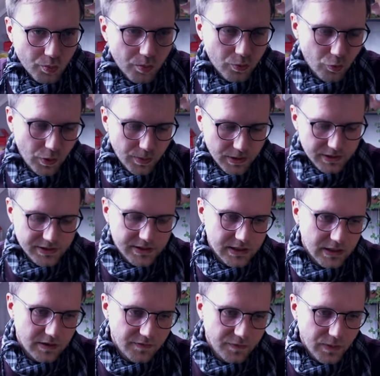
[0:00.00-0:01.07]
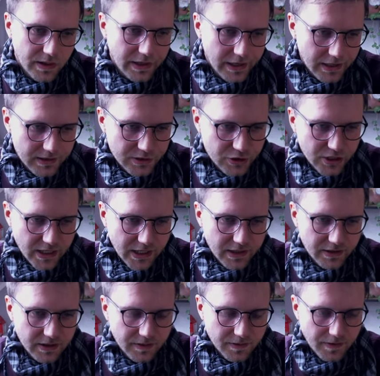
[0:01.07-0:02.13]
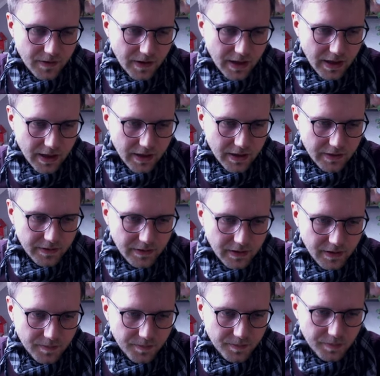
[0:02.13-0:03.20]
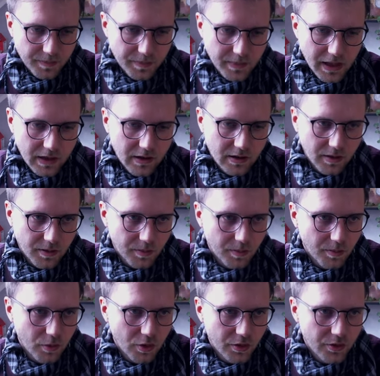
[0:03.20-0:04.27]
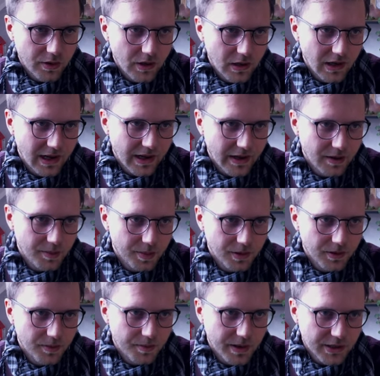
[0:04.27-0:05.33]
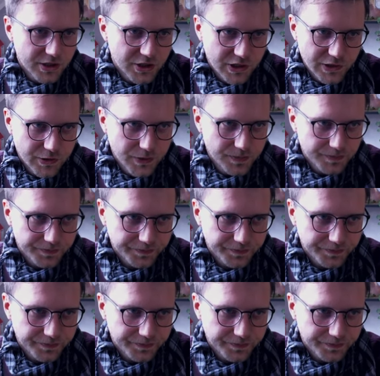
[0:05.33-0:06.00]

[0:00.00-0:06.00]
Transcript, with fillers: we will see if we can check it and, and make a more reliable mesh here.